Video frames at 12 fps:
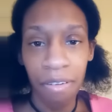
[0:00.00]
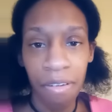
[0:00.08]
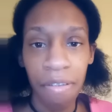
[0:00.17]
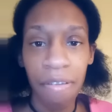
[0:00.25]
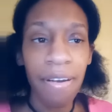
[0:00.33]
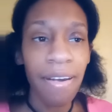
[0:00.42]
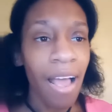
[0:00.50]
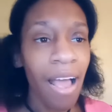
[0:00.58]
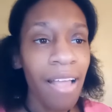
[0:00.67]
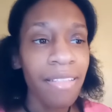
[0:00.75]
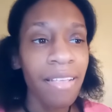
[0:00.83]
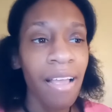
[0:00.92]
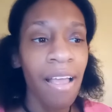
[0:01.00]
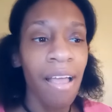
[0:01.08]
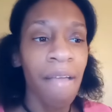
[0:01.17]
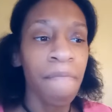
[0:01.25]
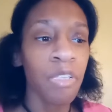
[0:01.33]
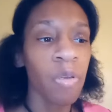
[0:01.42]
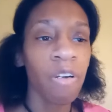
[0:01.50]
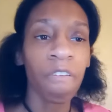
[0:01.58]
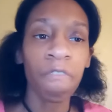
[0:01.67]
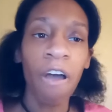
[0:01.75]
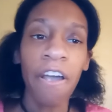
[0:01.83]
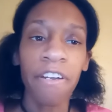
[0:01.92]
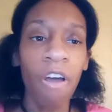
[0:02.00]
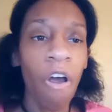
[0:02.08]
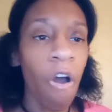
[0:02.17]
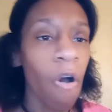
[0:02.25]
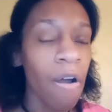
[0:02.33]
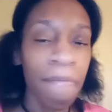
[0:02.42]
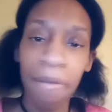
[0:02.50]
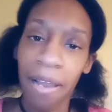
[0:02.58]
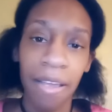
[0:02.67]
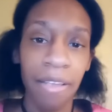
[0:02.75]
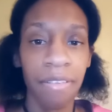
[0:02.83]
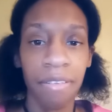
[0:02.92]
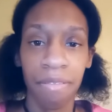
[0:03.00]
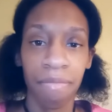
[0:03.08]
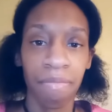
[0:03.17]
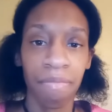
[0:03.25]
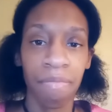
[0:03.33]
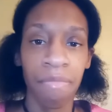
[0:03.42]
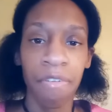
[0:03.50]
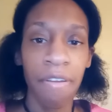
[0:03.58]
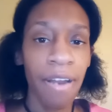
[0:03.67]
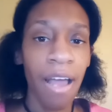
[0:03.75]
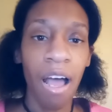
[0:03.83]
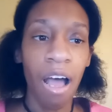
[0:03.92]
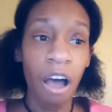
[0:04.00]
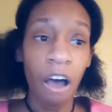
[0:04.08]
You're not between a rock and a hard place. You're not.